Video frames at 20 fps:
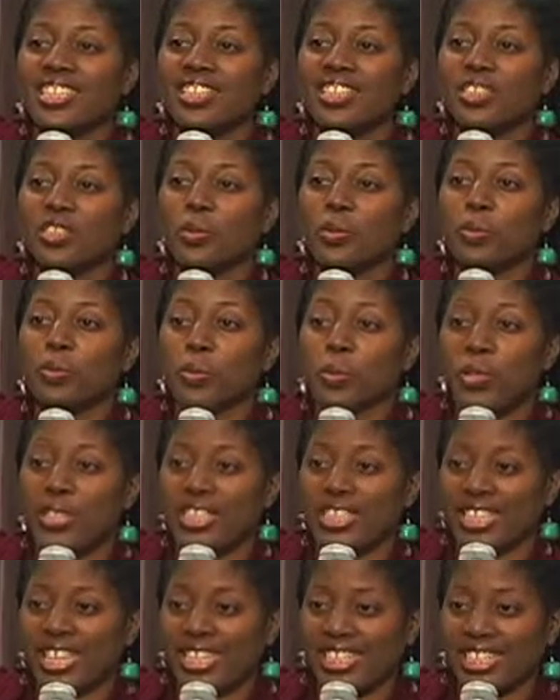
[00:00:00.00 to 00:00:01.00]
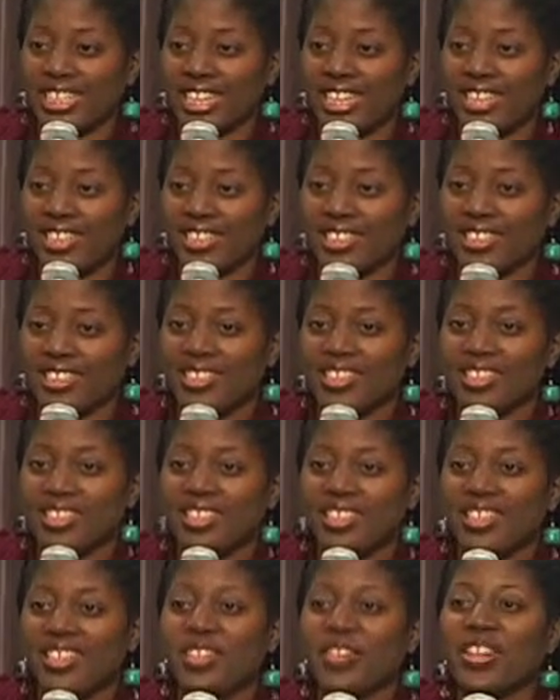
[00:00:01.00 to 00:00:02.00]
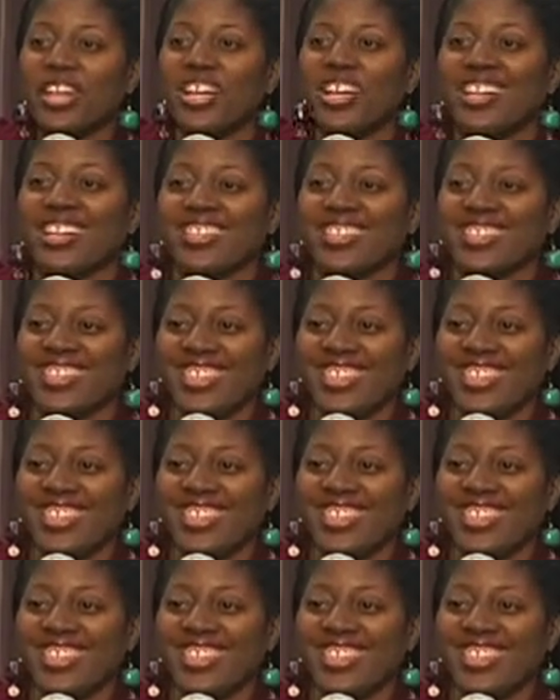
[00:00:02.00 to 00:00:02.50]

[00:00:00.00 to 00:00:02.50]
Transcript: You were born in 89. Okay.